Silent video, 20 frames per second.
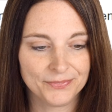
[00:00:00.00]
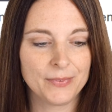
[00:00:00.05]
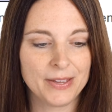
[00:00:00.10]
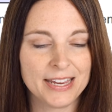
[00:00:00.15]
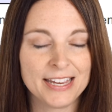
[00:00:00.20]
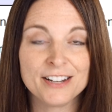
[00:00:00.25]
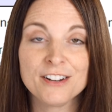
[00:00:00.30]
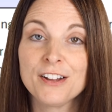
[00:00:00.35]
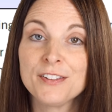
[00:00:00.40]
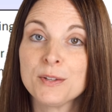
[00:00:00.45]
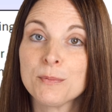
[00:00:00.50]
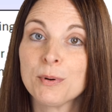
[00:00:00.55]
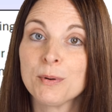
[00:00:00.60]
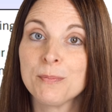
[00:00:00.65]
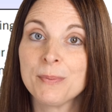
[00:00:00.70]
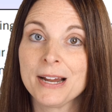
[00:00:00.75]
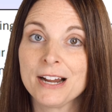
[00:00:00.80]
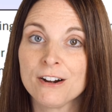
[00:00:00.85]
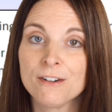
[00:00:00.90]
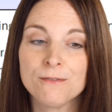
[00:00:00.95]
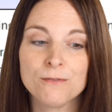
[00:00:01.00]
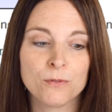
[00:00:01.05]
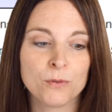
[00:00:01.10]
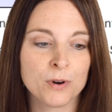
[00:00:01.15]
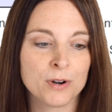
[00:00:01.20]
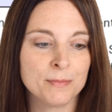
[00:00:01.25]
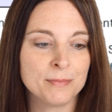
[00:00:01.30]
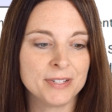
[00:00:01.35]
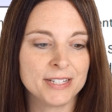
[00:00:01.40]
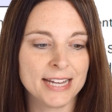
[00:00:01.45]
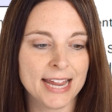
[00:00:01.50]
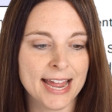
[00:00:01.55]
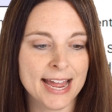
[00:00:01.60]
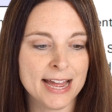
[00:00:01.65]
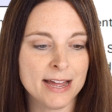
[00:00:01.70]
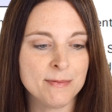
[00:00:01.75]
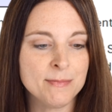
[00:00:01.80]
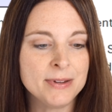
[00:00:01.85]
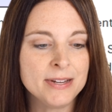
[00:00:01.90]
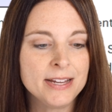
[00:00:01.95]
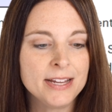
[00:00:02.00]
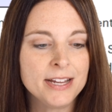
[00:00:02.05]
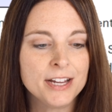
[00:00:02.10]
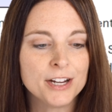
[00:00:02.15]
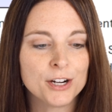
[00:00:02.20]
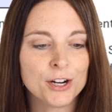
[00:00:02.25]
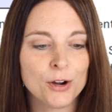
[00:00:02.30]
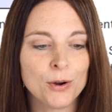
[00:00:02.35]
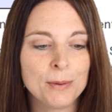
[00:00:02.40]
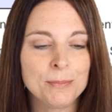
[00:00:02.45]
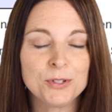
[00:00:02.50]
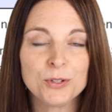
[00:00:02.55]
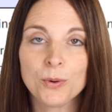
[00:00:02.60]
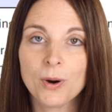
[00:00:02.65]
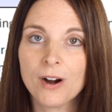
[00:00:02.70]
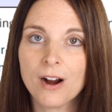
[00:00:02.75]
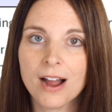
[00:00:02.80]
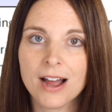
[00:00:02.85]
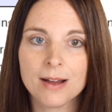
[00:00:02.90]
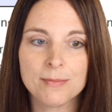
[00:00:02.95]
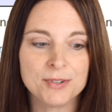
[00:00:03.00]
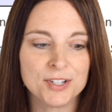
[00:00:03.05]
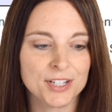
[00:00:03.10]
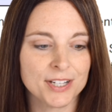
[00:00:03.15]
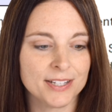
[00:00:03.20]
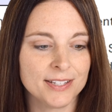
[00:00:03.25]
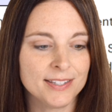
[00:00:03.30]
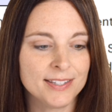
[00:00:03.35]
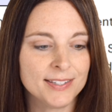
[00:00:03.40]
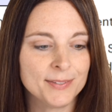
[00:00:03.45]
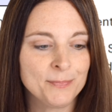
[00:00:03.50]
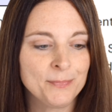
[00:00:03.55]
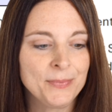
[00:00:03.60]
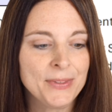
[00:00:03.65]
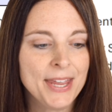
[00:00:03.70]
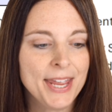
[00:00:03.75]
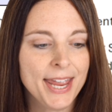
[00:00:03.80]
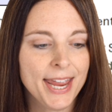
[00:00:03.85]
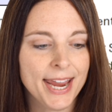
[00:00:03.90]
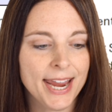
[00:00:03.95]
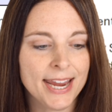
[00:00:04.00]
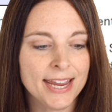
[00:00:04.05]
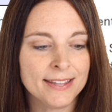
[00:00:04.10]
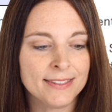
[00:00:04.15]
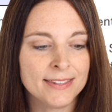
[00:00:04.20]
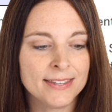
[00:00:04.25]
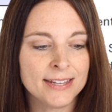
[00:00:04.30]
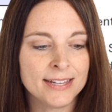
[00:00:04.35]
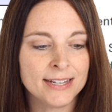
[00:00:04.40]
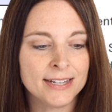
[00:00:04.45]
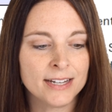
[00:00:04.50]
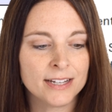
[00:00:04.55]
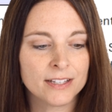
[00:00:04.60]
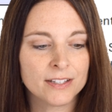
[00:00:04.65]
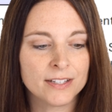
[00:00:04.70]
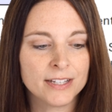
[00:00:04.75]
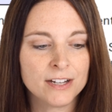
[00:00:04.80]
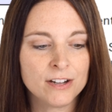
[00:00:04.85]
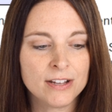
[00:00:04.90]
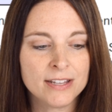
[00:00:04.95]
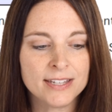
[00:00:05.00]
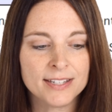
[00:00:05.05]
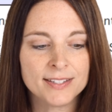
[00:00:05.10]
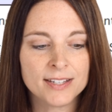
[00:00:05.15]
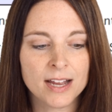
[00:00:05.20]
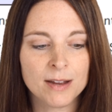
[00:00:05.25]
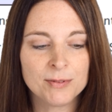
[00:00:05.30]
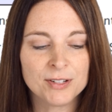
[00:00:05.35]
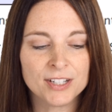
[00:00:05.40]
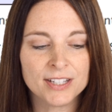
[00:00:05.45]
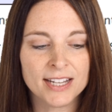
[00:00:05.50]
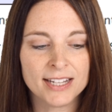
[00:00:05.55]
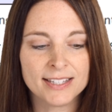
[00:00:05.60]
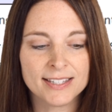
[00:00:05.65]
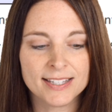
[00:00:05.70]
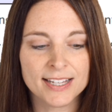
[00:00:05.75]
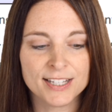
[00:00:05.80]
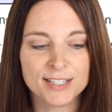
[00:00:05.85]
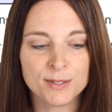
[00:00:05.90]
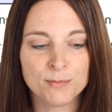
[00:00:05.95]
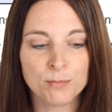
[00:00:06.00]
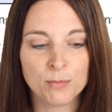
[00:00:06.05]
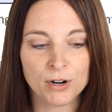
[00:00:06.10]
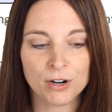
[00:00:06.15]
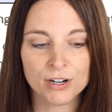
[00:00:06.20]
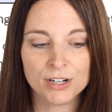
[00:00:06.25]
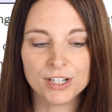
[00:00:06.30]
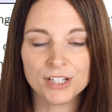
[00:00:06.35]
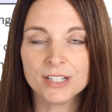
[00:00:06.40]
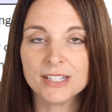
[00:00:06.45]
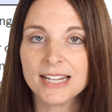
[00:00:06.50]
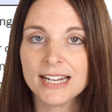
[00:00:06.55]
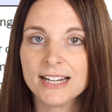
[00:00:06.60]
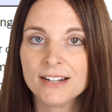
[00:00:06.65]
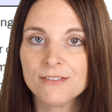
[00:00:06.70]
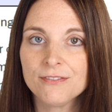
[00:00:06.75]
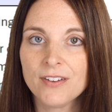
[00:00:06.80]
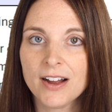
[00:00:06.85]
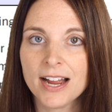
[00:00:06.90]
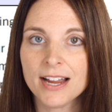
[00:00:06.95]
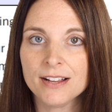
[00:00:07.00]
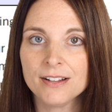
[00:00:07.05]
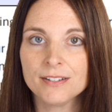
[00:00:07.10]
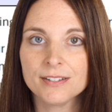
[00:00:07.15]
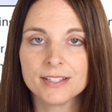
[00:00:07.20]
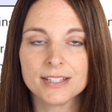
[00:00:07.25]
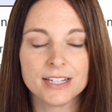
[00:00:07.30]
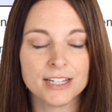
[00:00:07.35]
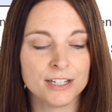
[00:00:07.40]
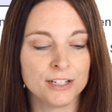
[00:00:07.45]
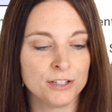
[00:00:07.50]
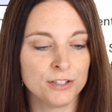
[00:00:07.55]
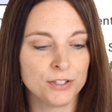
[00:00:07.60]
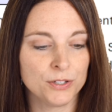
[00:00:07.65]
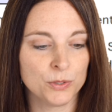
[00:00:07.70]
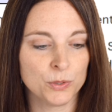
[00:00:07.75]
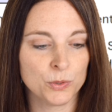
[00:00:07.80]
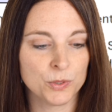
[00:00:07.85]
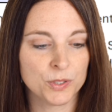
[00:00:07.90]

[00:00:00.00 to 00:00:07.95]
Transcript: And on the Prepare Form tab, go up to our options and then click on this option that says Merge Data Files into